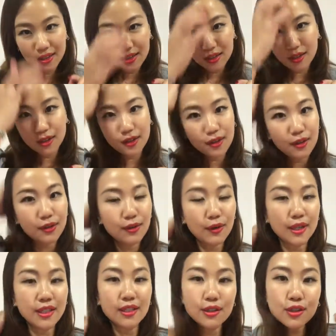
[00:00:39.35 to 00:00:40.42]
So
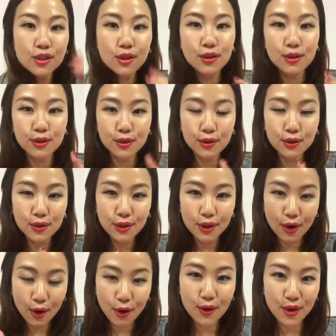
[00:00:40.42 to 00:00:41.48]
wanted to show you the
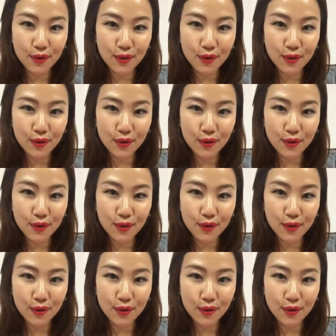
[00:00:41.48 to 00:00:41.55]
whole